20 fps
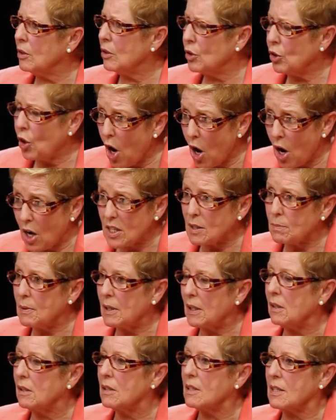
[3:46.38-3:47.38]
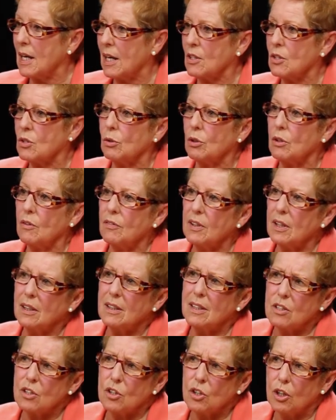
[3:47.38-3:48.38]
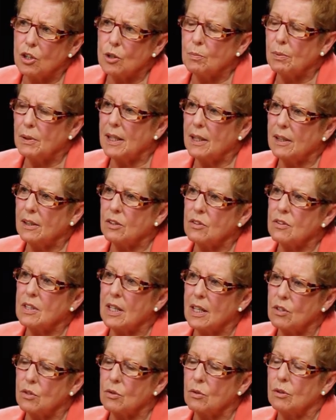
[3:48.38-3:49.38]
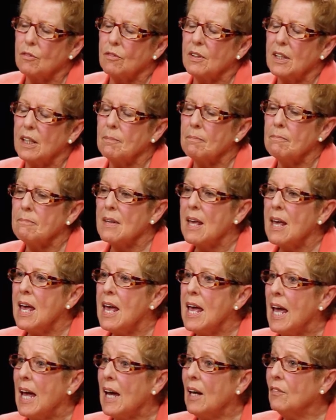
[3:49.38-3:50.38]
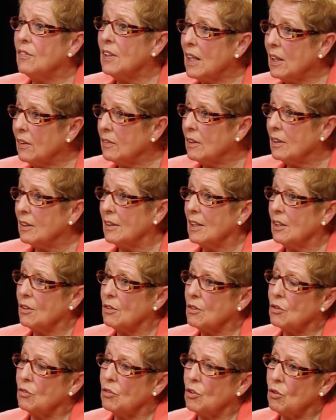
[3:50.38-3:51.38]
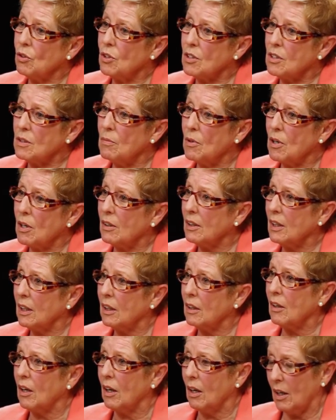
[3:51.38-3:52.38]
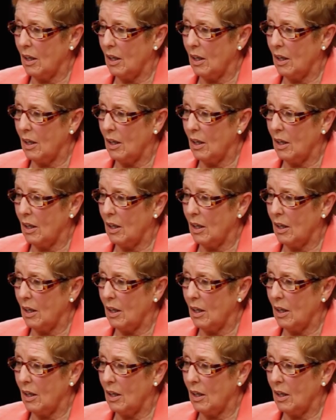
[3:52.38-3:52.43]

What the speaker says: hospitals, that sort of thing, discharge planners, that sort of thing. And then there's, of course, marketing